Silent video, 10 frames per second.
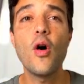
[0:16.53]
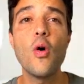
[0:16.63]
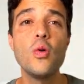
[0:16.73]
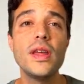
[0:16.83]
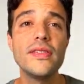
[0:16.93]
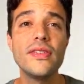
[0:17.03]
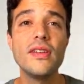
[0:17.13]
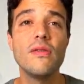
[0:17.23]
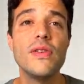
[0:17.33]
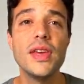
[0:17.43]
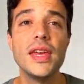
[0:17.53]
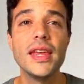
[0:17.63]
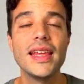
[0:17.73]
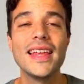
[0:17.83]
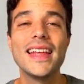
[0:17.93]
OLED TV.
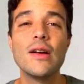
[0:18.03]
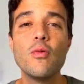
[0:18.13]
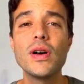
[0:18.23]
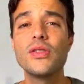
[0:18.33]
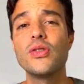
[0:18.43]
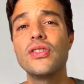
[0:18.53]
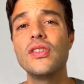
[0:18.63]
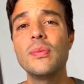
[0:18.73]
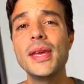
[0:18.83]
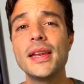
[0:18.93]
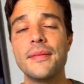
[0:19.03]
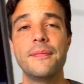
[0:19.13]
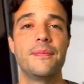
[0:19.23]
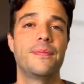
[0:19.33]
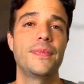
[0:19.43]
What does this mean?
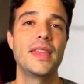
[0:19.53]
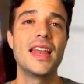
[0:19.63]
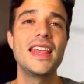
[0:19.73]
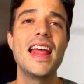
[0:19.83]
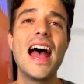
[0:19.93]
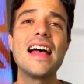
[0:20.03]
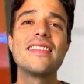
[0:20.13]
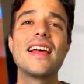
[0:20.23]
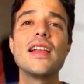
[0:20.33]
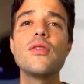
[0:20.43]
That it has an